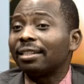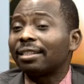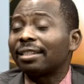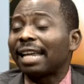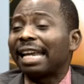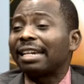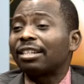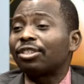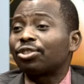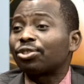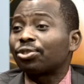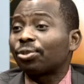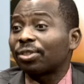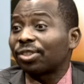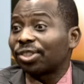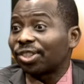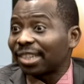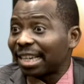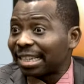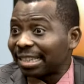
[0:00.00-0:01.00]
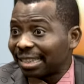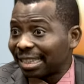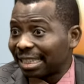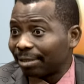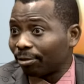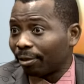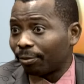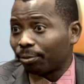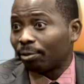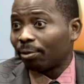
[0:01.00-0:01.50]
is highly
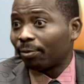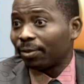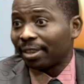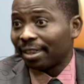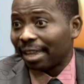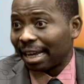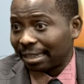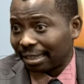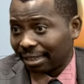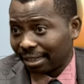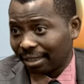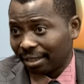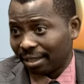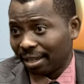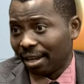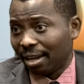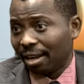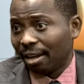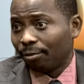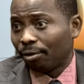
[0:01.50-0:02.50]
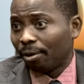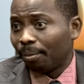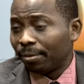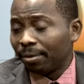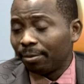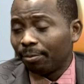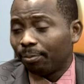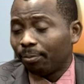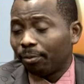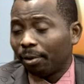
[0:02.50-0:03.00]
suggestive of COVID nineteen from
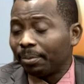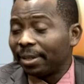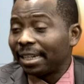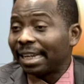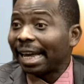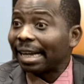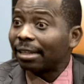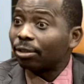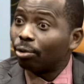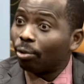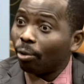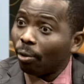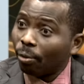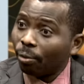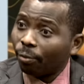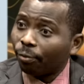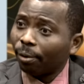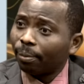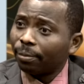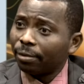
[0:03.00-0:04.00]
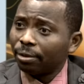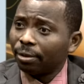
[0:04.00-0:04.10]
the, from the get-go, from